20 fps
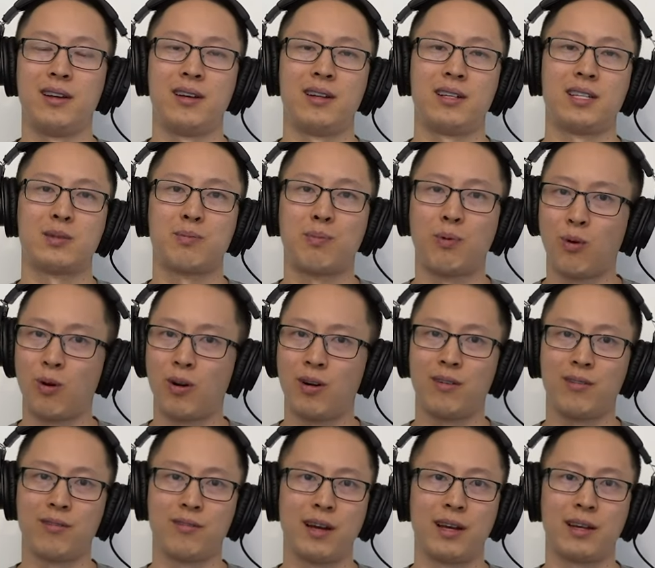
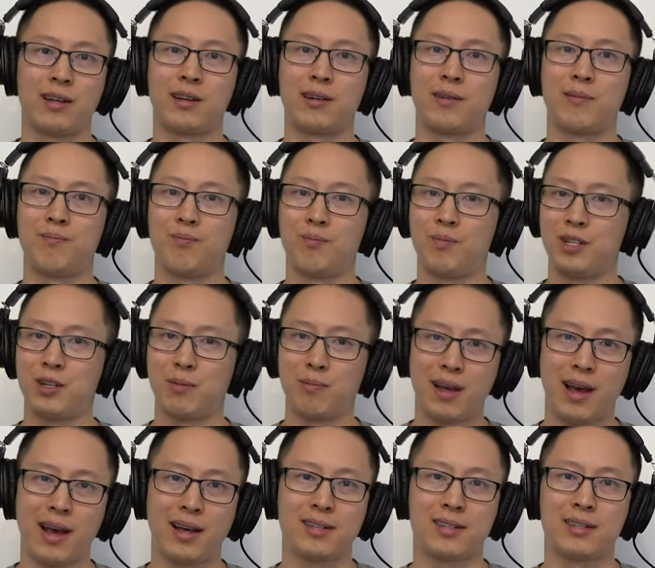sport, like
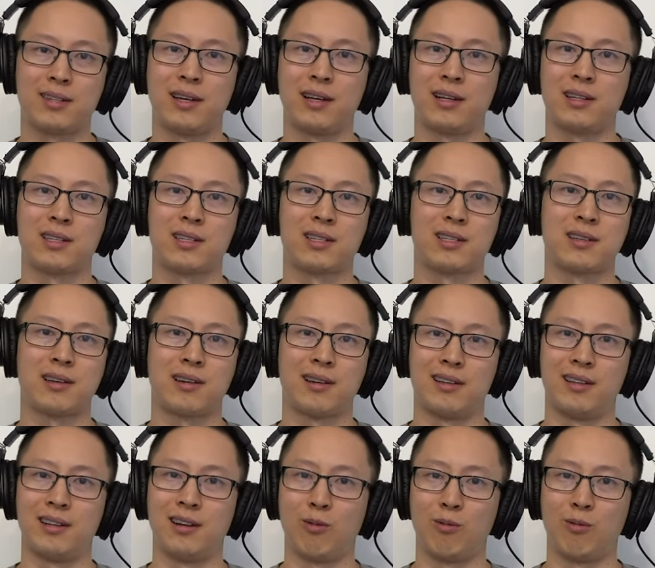gymnastics, you know,